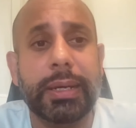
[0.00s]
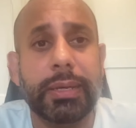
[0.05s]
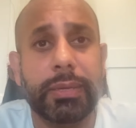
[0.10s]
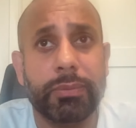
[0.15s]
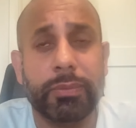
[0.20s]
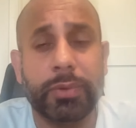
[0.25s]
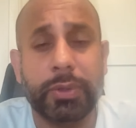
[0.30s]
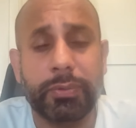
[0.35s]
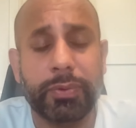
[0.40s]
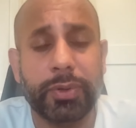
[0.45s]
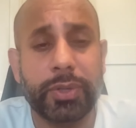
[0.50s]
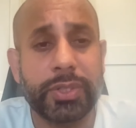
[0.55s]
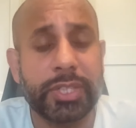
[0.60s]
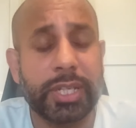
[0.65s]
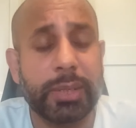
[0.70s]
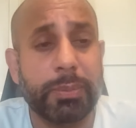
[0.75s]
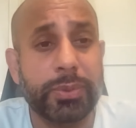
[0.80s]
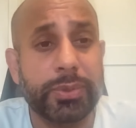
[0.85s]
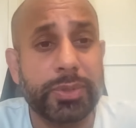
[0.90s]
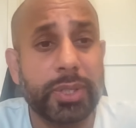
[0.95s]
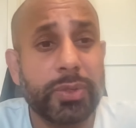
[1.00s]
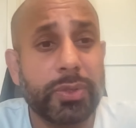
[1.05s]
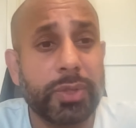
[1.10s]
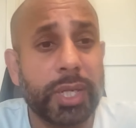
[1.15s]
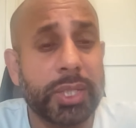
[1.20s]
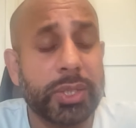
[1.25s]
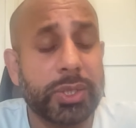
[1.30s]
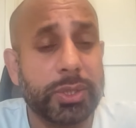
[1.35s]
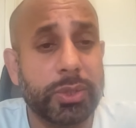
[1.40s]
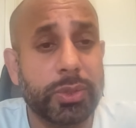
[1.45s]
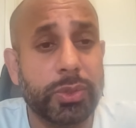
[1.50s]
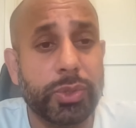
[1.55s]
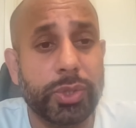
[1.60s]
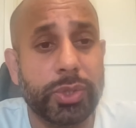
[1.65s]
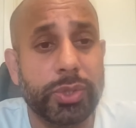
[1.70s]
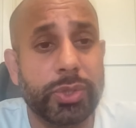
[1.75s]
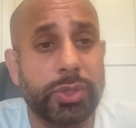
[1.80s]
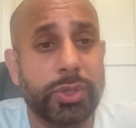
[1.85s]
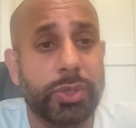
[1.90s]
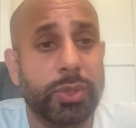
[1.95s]
What, for example, centralized
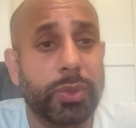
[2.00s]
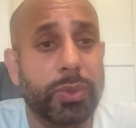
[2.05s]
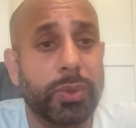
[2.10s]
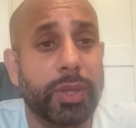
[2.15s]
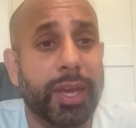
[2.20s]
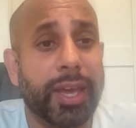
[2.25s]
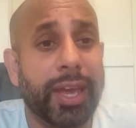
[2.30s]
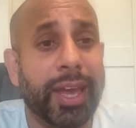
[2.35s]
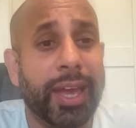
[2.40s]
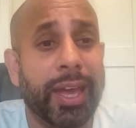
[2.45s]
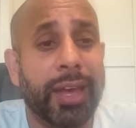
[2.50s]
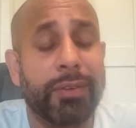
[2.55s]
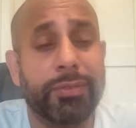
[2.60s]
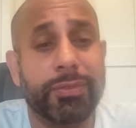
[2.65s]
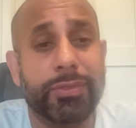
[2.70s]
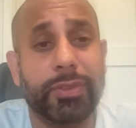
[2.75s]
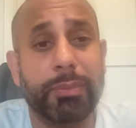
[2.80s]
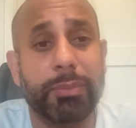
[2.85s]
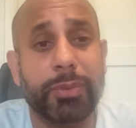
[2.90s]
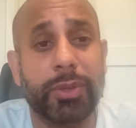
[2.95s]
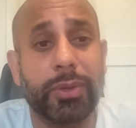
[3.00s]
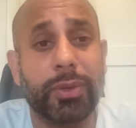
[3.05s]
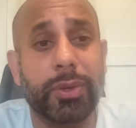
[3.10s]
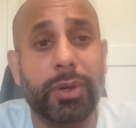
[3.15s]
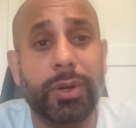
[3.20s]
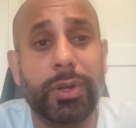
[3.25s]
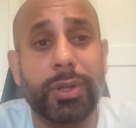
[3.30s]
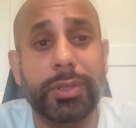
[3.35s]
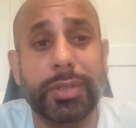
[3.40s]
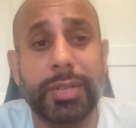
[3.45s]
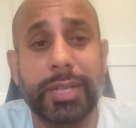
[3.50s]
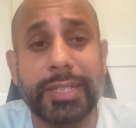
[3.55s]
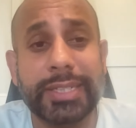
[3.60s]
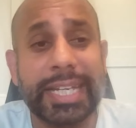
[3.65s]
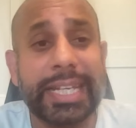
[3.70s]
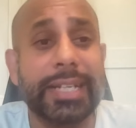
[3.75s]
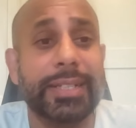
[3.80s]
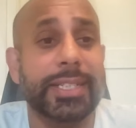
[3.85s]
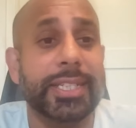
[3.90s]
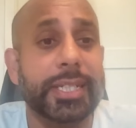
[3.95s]
solutions do, they have something called a
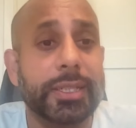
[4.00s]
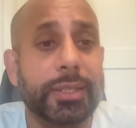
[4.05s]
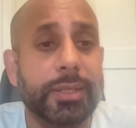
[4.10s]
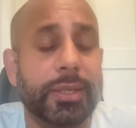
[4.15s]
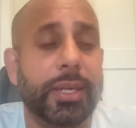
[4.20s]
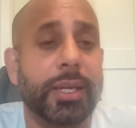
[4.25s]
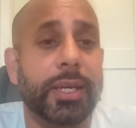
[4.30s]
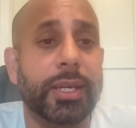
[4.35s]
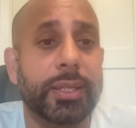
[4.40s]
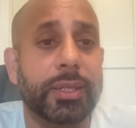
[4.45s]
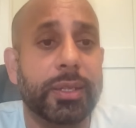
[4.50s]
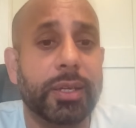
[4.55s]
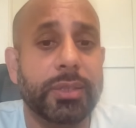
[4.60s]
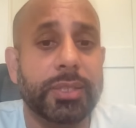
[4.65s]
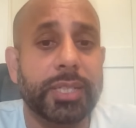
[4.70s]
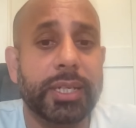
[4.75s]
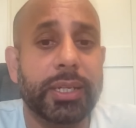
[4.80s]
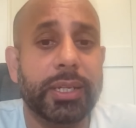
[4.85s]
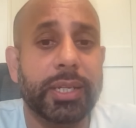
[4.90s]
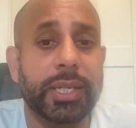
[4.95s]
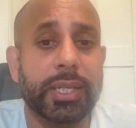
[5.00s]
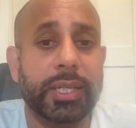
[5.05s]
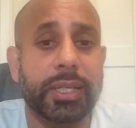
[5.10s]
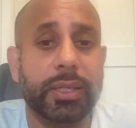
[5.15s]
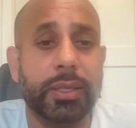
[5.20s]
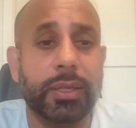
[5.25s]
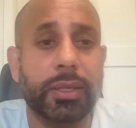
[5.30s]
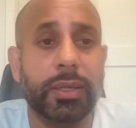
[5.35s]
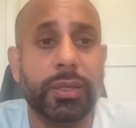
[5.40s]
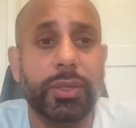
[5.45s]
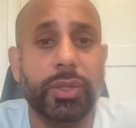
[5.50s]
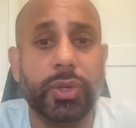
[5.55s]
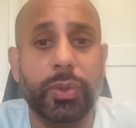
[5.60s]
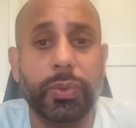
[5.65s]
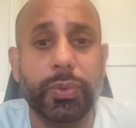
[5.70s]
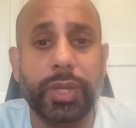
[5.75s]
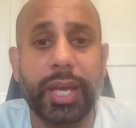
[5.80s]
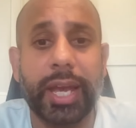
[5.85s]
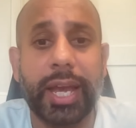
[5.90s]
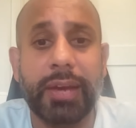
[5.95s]
data lake. And a data lake,
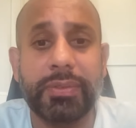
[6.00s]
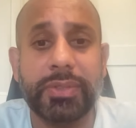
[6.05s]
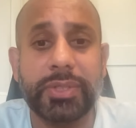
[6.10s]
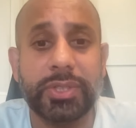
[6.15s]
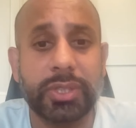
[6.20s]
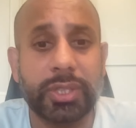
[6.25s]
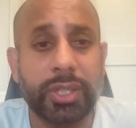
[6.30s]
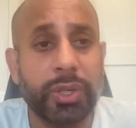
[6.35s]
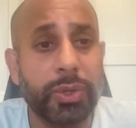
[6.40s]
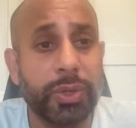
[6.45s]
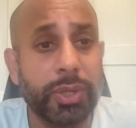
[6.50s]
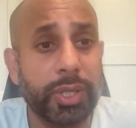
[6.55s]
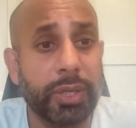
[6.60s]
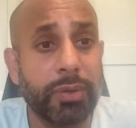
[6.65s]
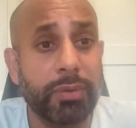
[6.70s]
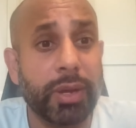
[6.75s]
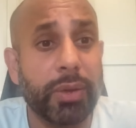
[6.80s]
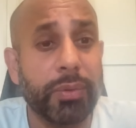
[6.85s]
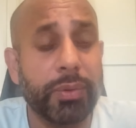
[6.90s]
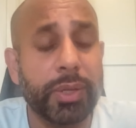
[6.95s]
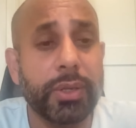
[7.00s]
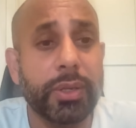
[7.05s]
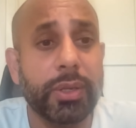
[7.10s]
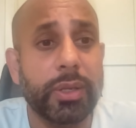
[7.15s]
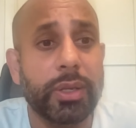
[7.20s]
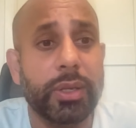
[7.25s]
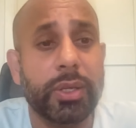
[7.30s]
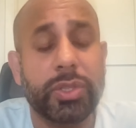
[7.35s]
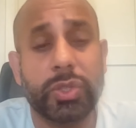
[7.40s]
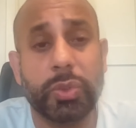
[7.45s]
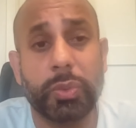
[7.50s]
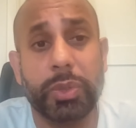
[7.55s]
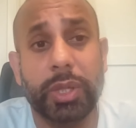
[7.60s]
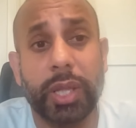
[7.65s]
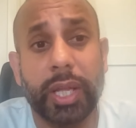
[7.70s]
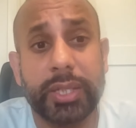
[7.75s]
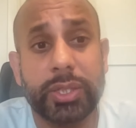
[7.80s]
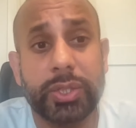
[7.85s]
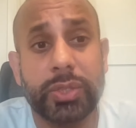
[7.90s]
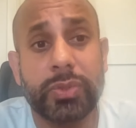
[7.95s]
they have a security around it. So we
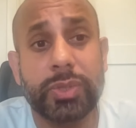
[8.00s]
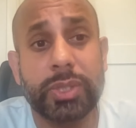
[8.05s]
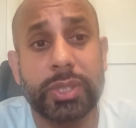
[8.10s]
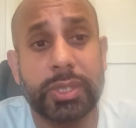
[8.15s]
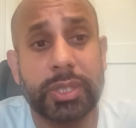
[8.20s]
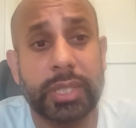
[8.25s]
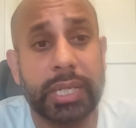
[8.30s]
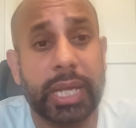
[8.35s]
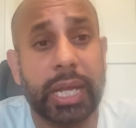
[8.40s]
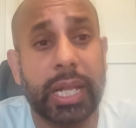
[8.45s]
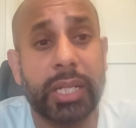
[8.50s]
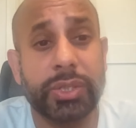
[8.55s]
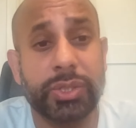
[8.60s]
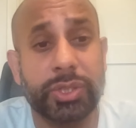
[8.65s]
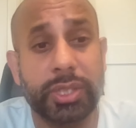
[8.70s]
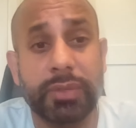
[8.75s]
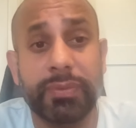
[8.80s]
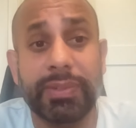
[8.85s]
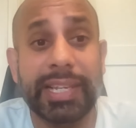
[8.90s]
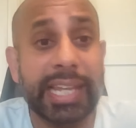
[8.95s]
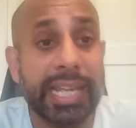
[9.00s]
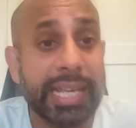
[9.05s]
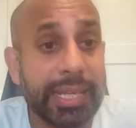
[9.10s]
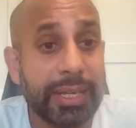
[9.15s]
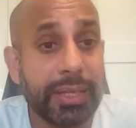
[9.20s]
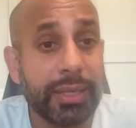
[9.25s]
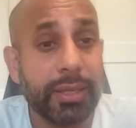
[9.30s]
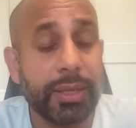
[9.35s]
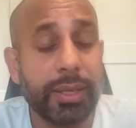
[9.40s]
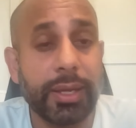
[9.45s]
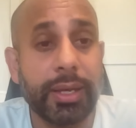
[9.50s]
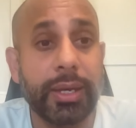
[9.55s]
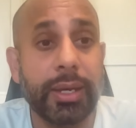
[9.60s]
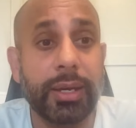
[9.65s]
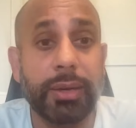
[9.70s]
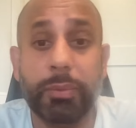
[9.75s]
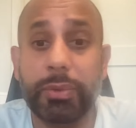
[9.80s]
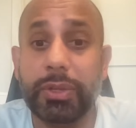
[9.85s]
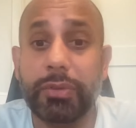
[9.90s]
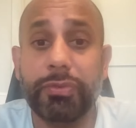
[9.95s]
like to use this analogy of a lake
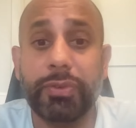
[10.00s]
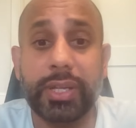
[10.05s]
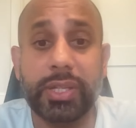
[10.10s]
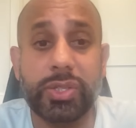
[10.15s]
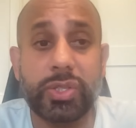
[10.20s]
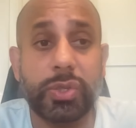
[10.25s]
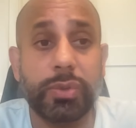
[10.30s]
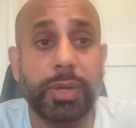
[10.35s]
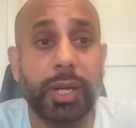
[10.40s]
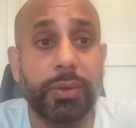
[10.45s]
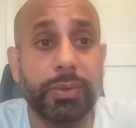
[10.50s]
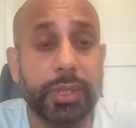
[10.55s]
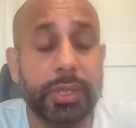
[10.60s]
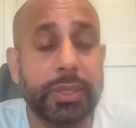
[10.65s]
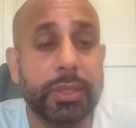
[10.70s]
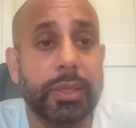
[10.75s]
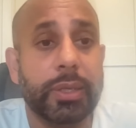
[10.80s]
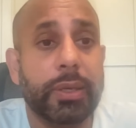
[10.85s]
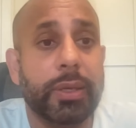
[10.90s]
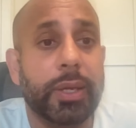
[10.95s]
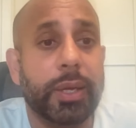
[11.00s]
with a fence around it.